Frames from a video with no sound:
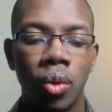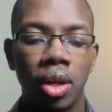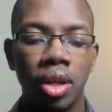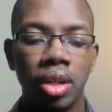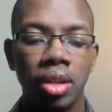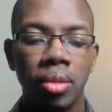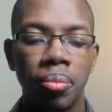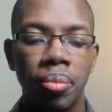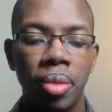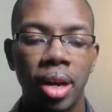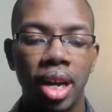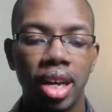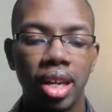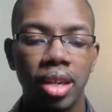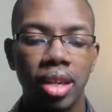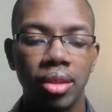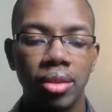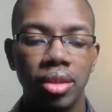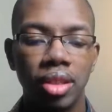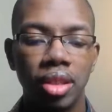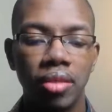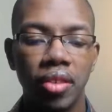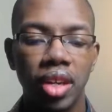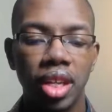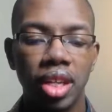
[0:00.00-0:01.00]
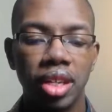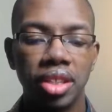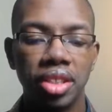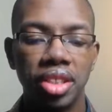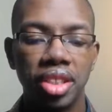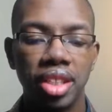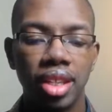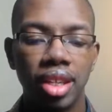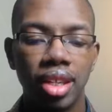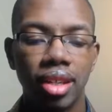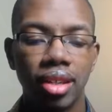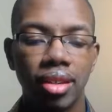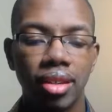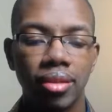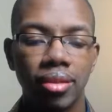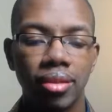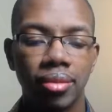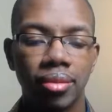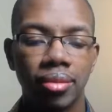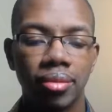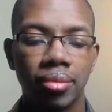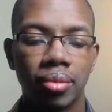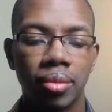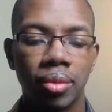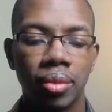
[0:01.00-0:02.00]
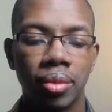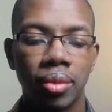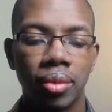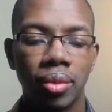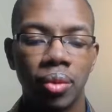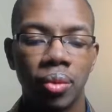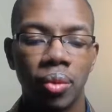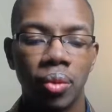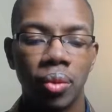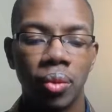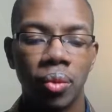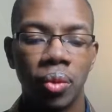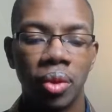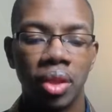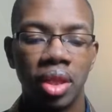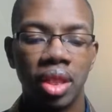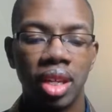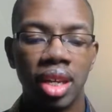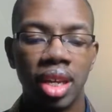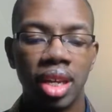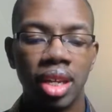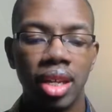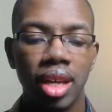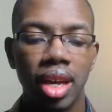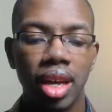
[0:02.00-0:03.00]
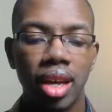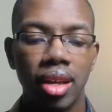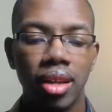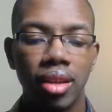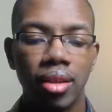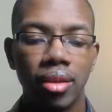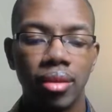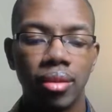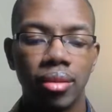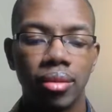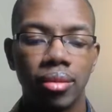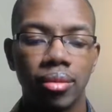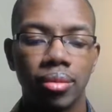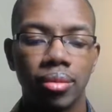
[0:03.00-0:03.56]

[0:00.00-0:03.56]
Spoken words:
1 pound of energy with the inhale.